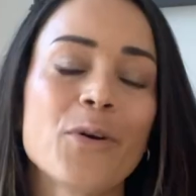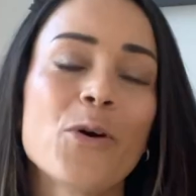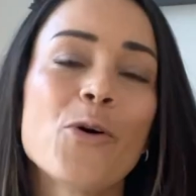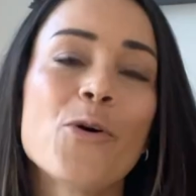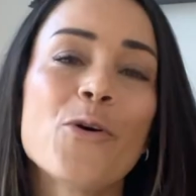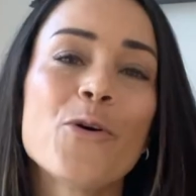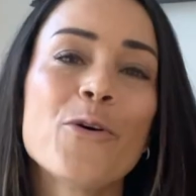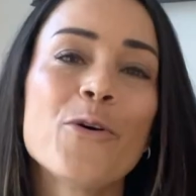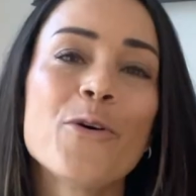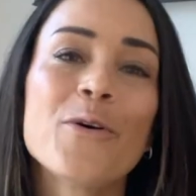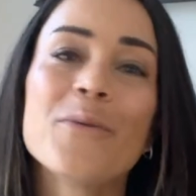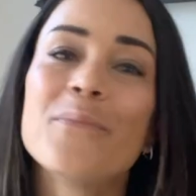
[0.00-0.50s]

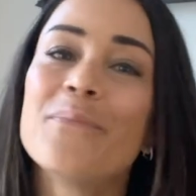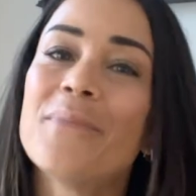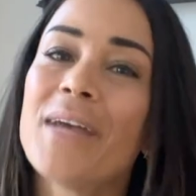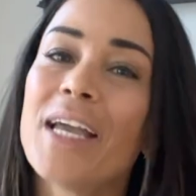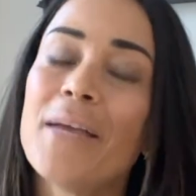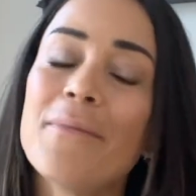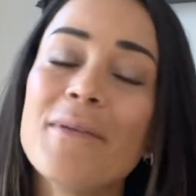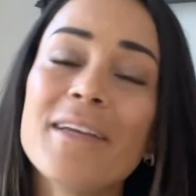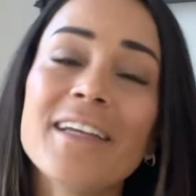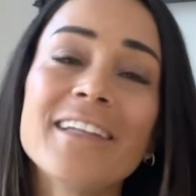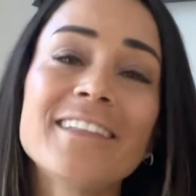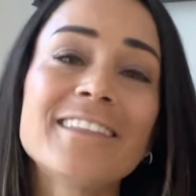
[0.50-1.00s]
Or
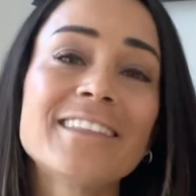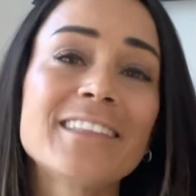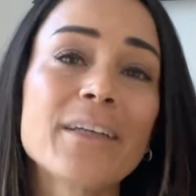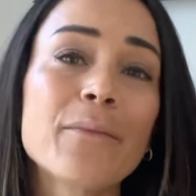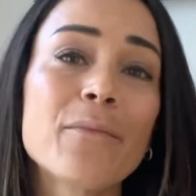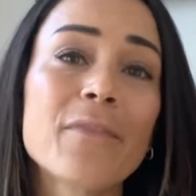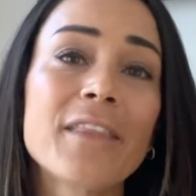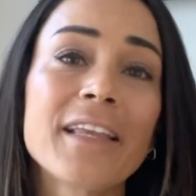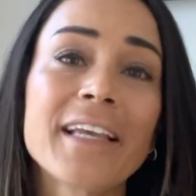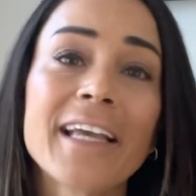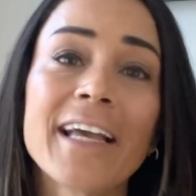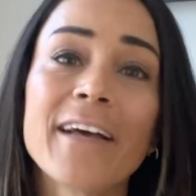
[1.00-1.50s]
maybe it's
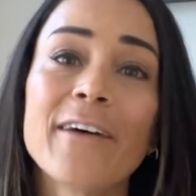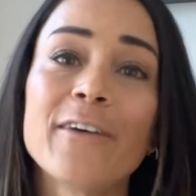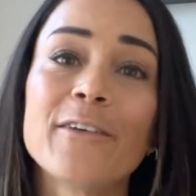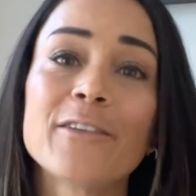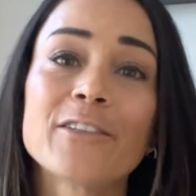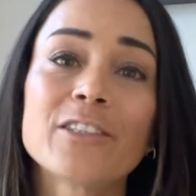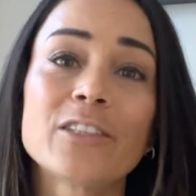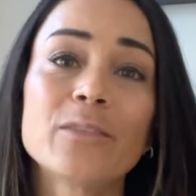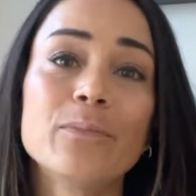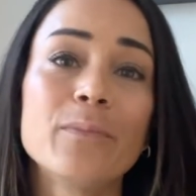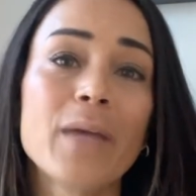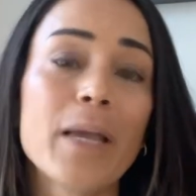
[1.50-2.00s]
something
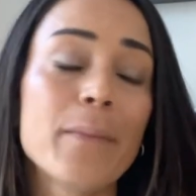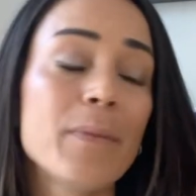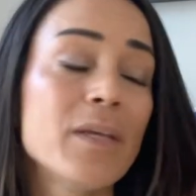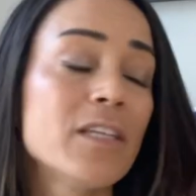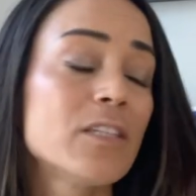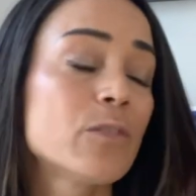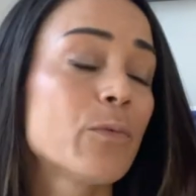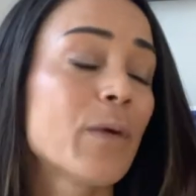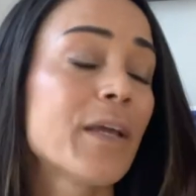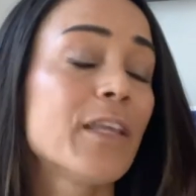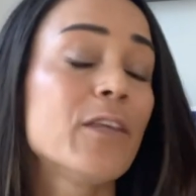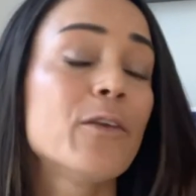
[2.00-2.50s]
else. Maybe
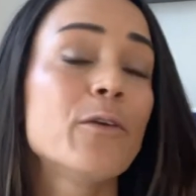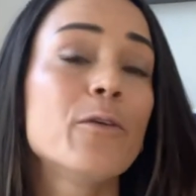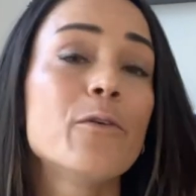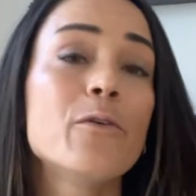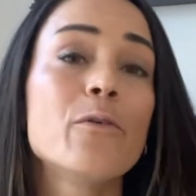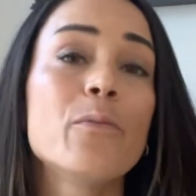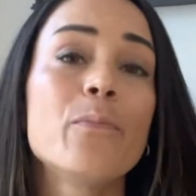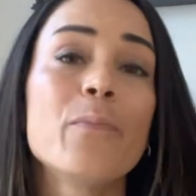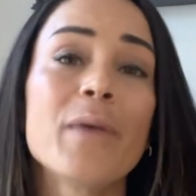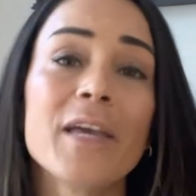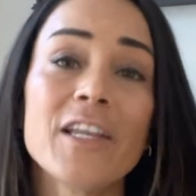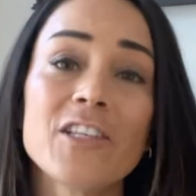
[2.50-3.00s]
it's when
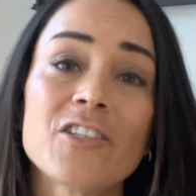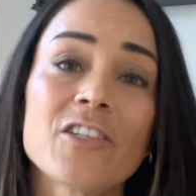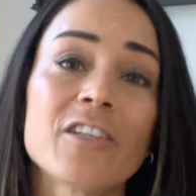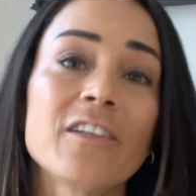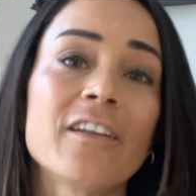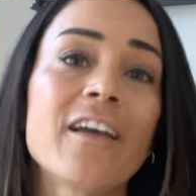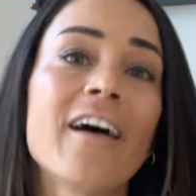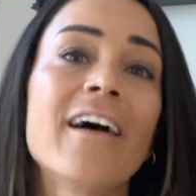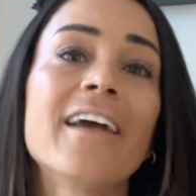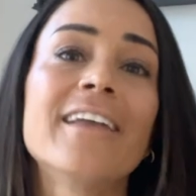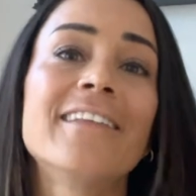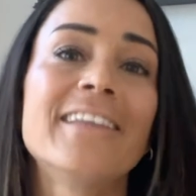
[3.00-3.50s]
you pitch
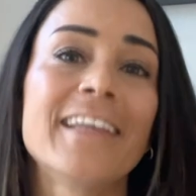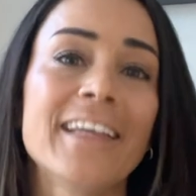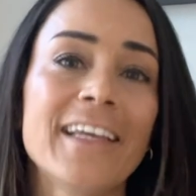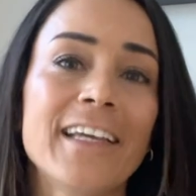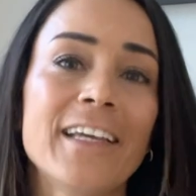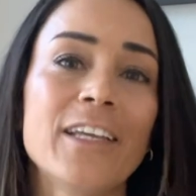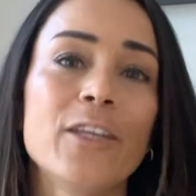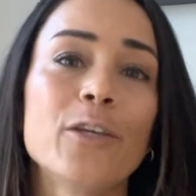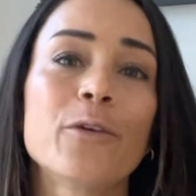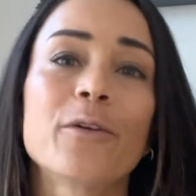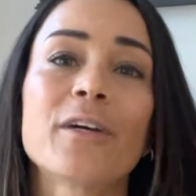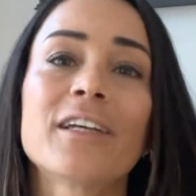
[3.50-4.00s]
an
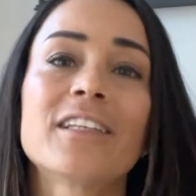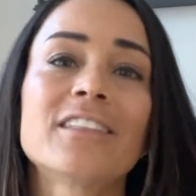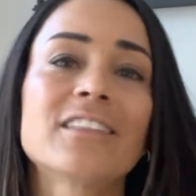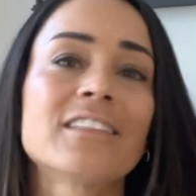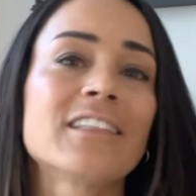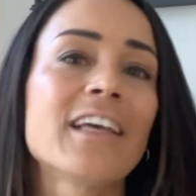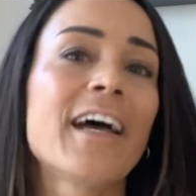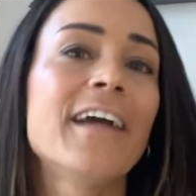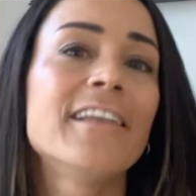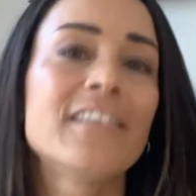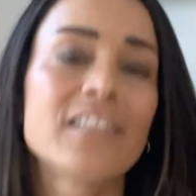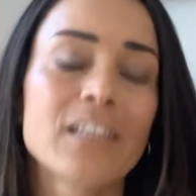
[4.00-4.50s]
idea you're
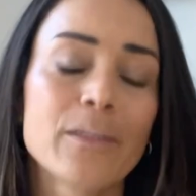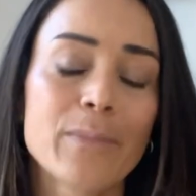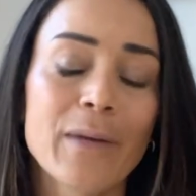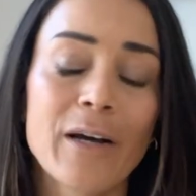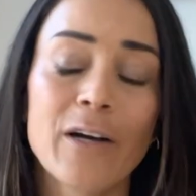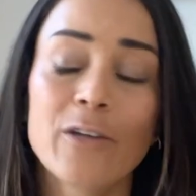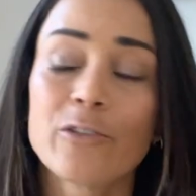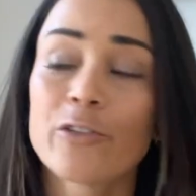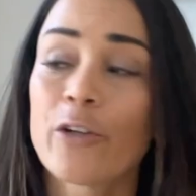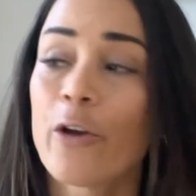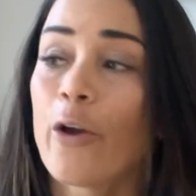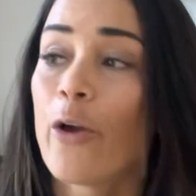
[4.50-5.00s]
excited
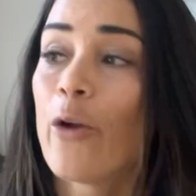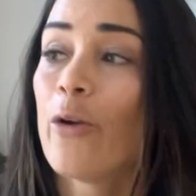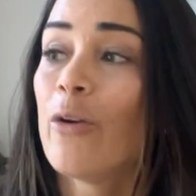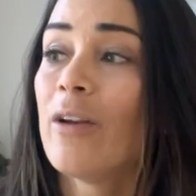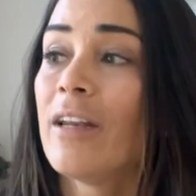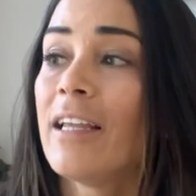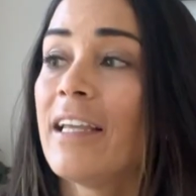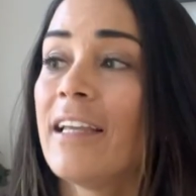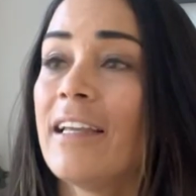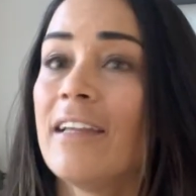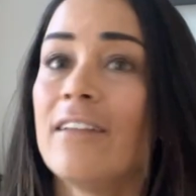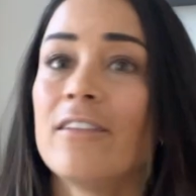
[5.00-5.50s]
about,
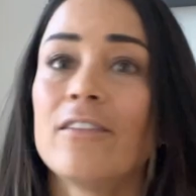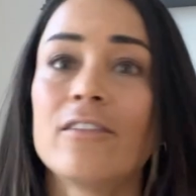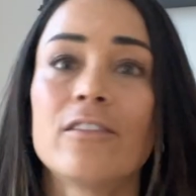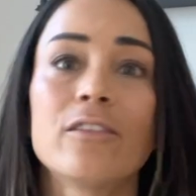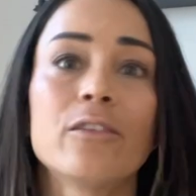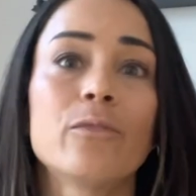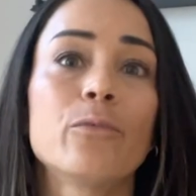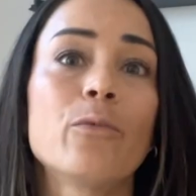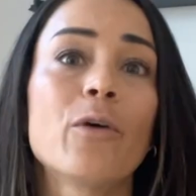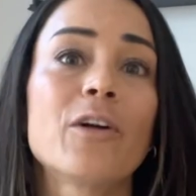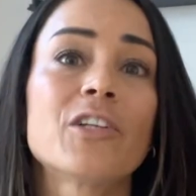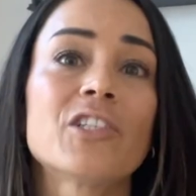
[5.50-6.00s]
only
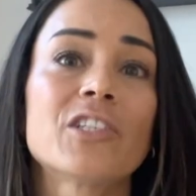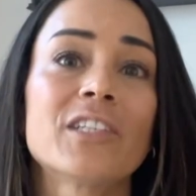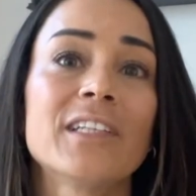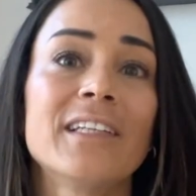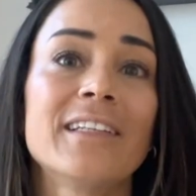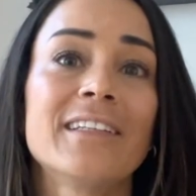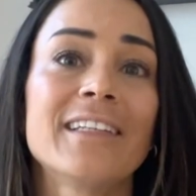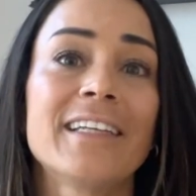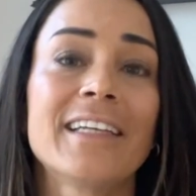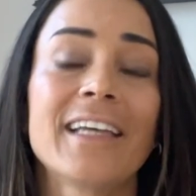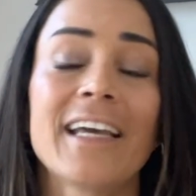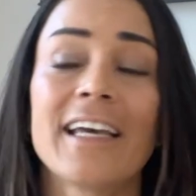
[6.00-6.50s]
to watch
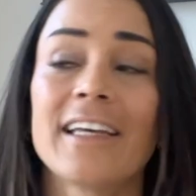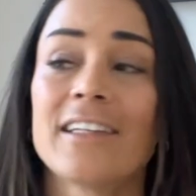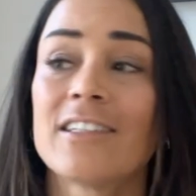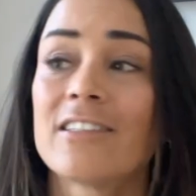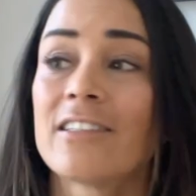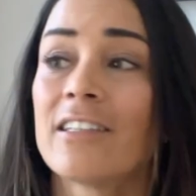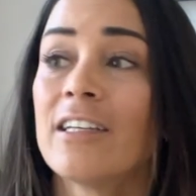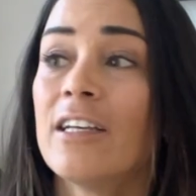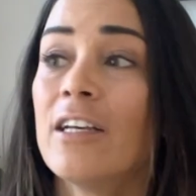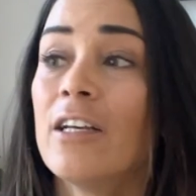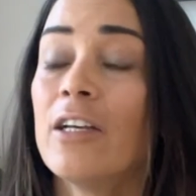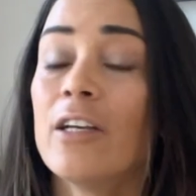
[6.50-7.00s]
it
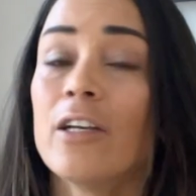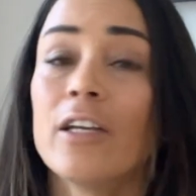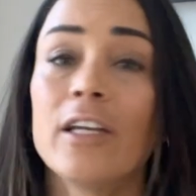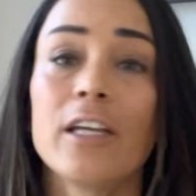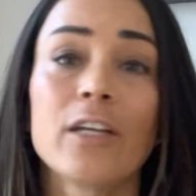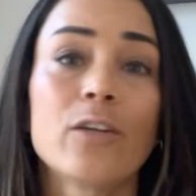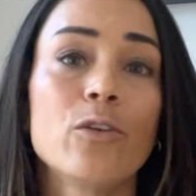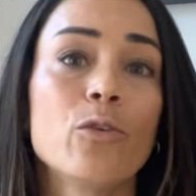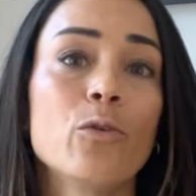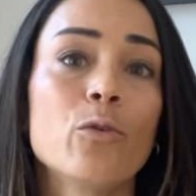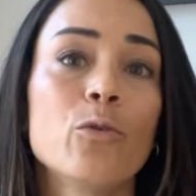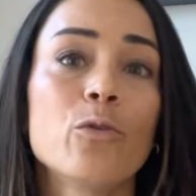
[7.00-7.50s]
get
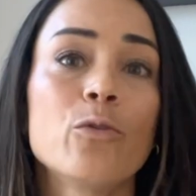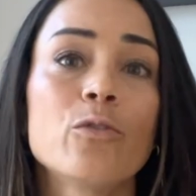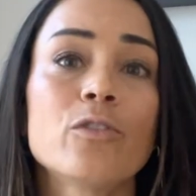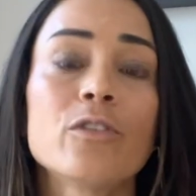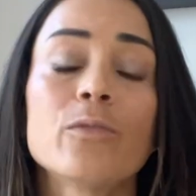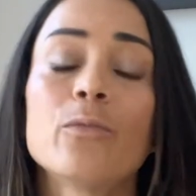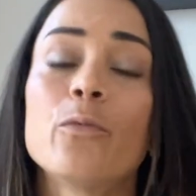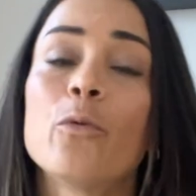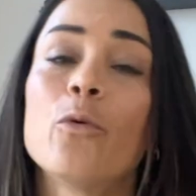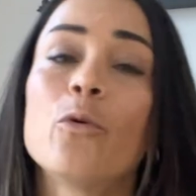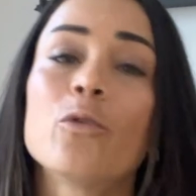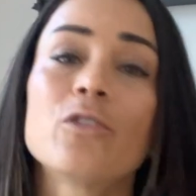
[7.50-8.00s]
ignored,
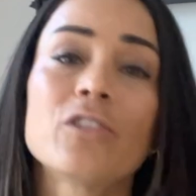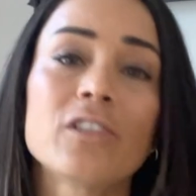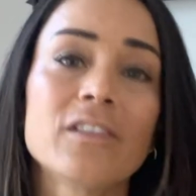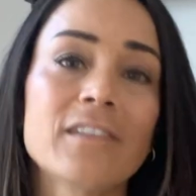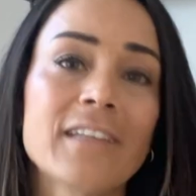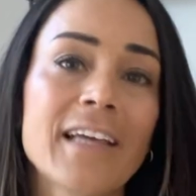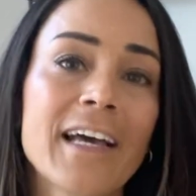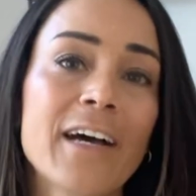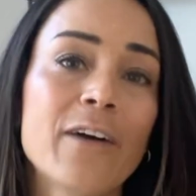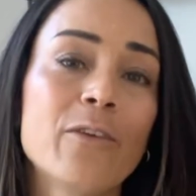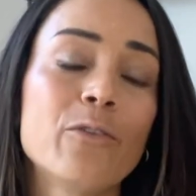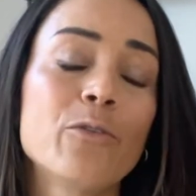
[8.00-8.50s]
watered
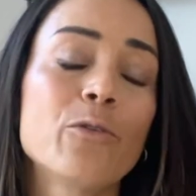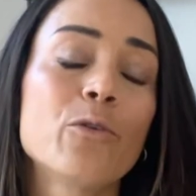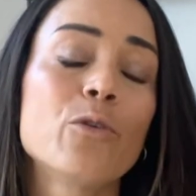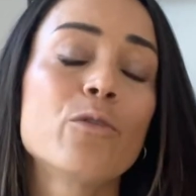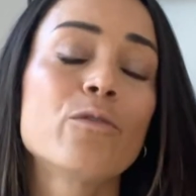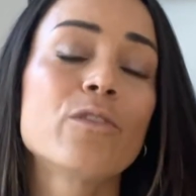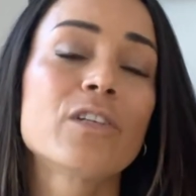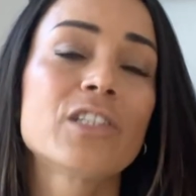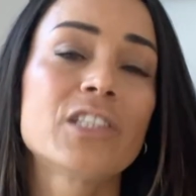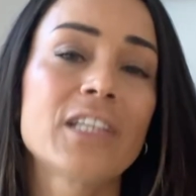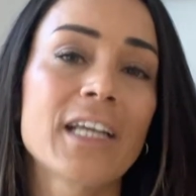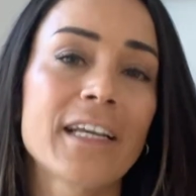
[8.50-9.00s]
down, or
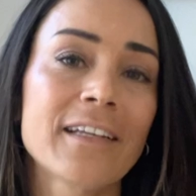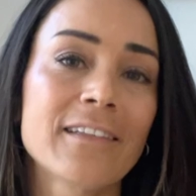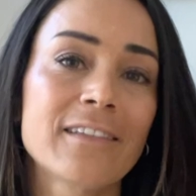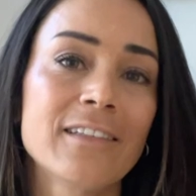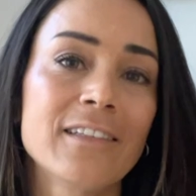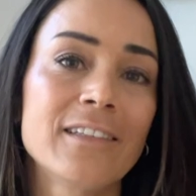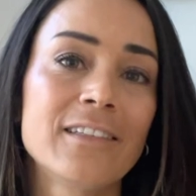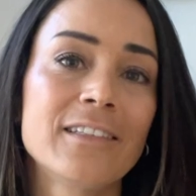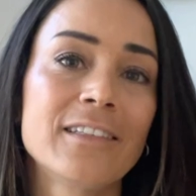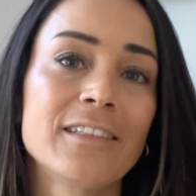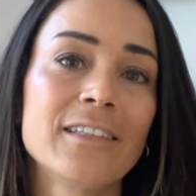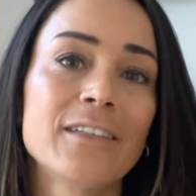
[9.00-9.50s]

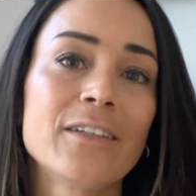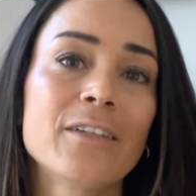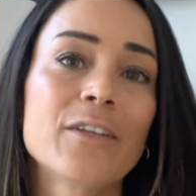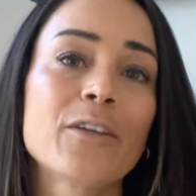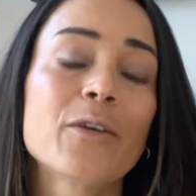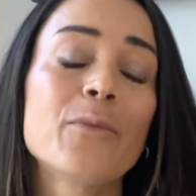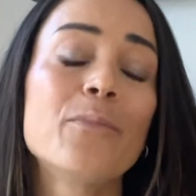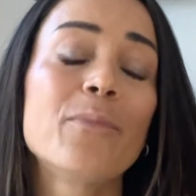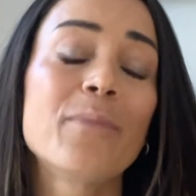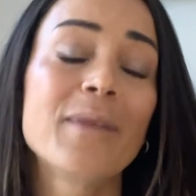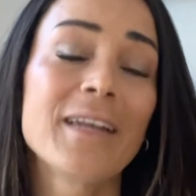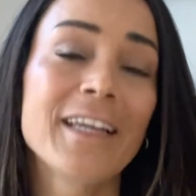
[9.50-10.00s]
rejected
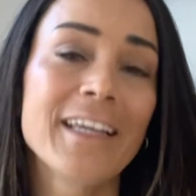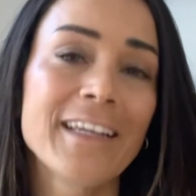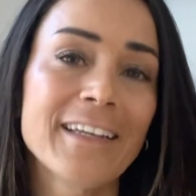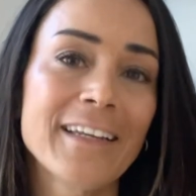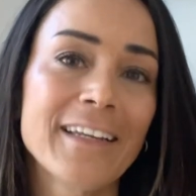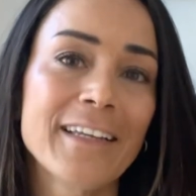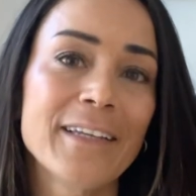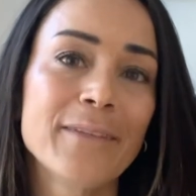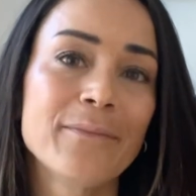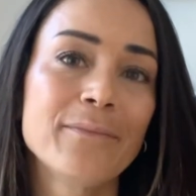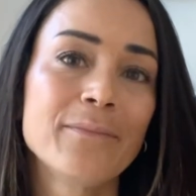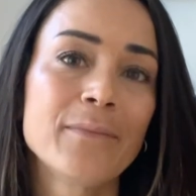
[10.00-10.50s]

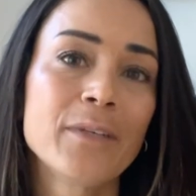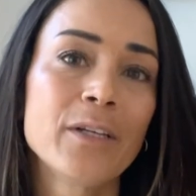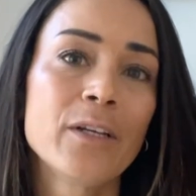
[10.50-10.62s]
completely.